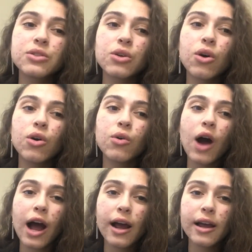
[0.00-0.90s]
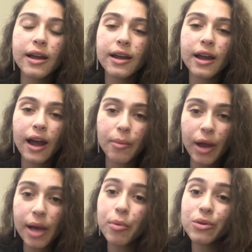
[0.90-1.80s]
so I am
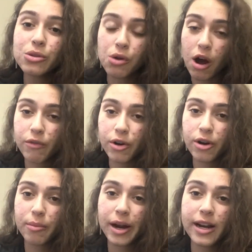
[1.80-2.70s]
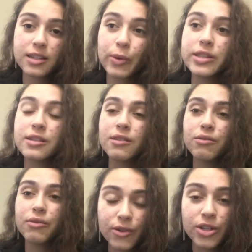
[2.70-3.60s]
able to cover my
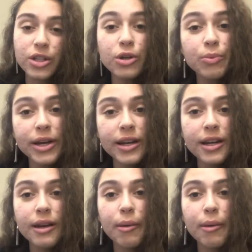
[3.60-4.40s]
expenses for a little bit,